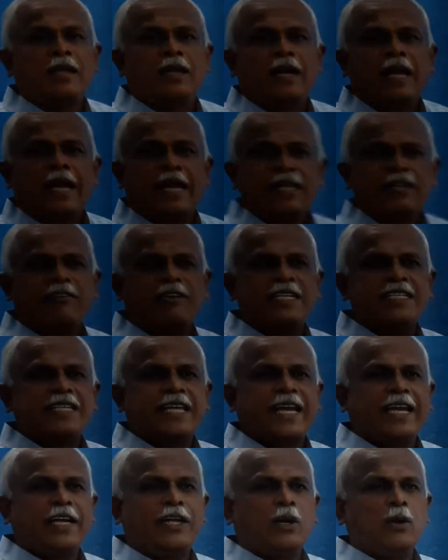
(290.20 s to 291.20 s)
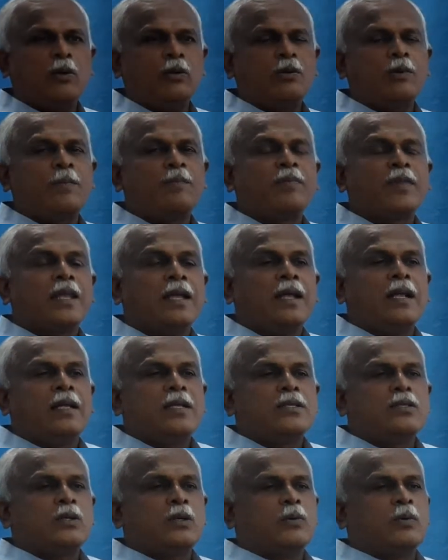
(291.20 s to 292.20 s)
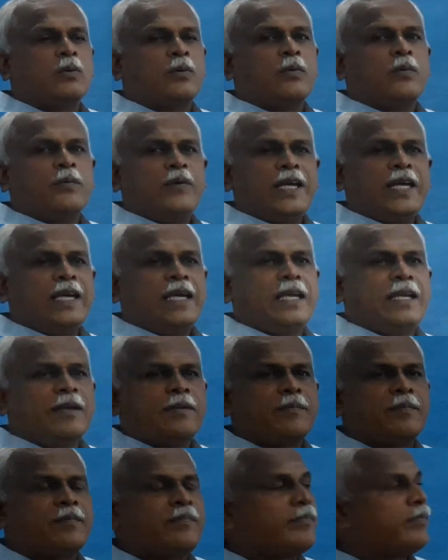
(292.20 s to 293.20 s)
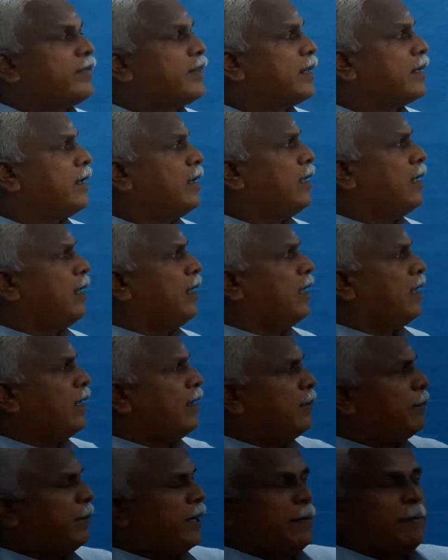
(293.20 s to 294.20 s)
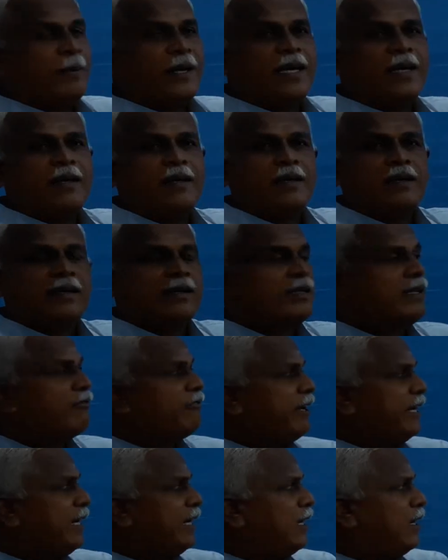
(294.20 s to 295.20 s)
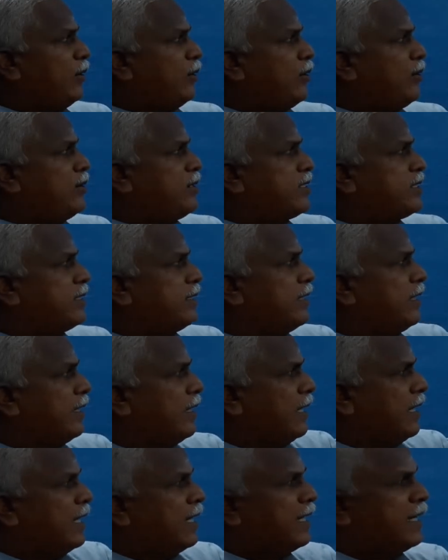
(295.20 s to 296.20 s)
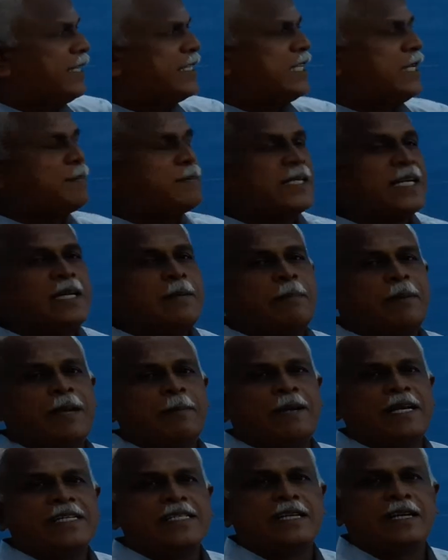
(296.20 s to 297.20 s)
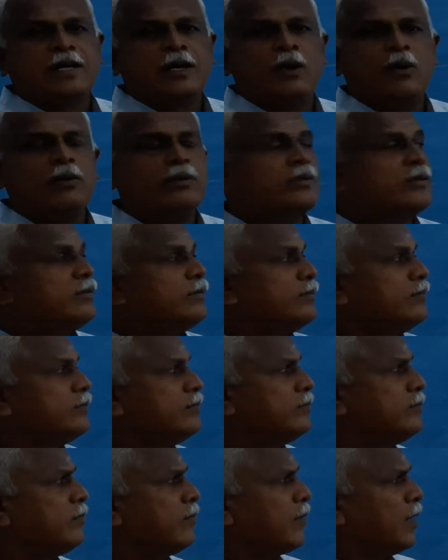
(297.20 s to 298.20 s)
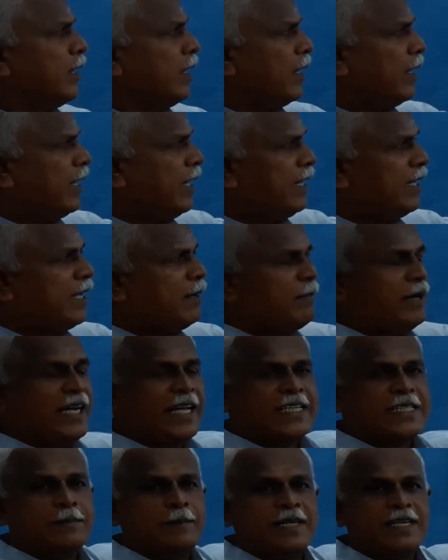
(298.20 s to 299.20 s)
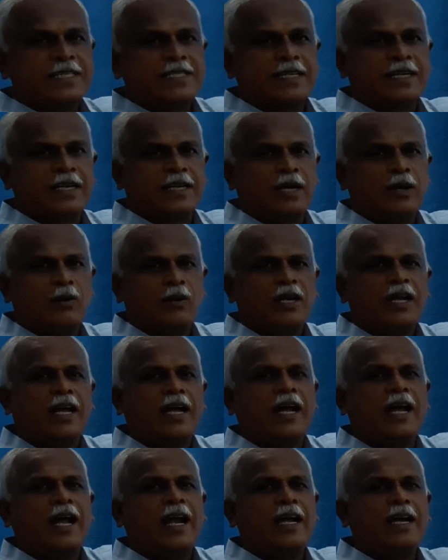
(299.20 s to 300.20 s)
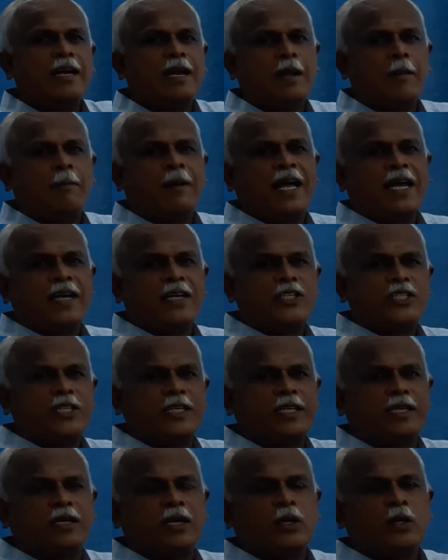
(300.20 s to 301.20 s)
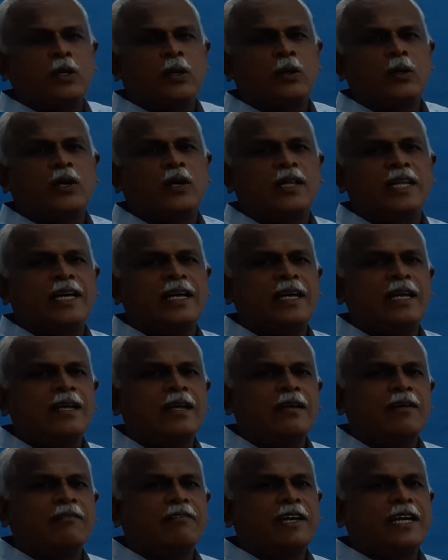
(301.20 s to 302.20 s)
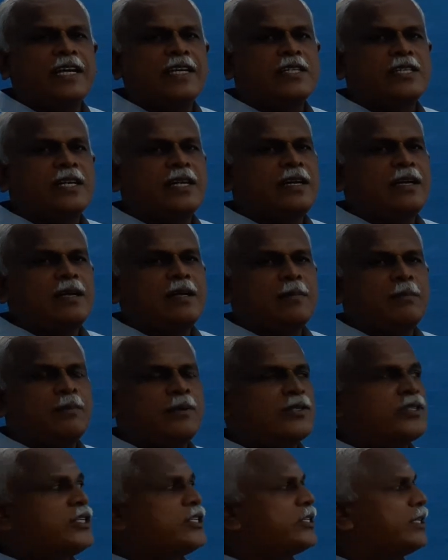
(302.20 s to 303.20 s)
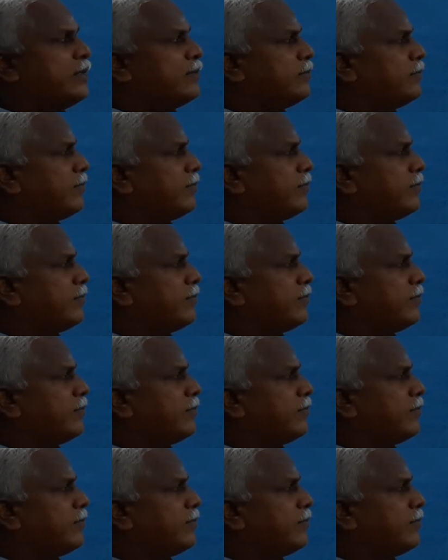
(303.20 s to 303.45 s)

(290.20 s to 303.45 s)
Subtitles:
activities carried out, so we prepare the final accounts, receipts and payments account, income and expenditure account and balance sheet to know the financial position.